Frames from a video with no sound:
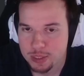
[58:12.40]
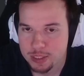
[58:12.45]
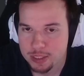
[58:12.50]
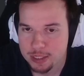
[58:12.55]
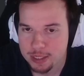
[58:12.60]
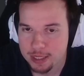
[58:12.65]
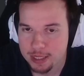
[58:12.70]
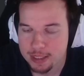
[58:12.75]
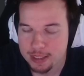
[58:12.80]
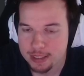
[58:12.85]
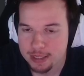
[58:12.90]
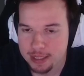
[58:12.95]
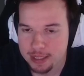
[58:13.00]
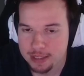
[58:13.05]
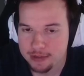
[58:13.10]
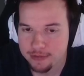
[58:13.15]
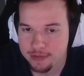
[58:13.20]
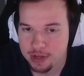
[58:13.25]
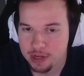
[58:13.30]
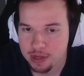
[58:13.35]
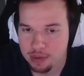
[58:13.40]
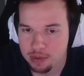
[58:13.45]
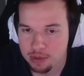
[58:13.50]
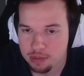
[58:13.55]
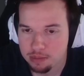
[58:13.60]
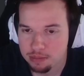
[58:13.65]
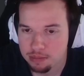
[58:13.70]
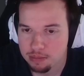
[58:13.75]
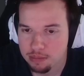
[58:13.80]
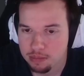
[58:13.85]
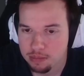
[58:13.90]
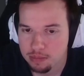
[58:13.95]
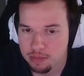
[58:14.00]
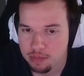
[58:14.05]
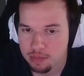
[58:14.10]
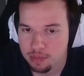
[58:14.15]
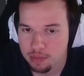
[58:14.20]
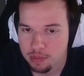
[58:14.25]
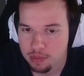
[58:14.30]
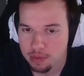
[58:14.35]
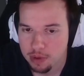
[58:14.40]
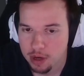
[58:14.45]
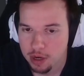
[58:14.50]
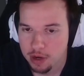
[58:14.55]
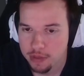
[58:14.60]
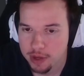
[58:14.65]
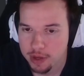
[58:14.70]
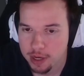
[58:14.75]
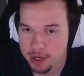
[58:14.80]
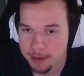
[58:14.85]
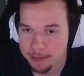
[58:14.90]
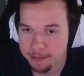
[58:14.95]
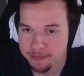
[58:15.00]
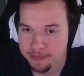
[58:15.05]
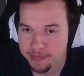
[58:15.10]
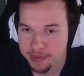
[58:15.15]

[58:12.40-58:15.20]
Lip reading: So that's a funny card there.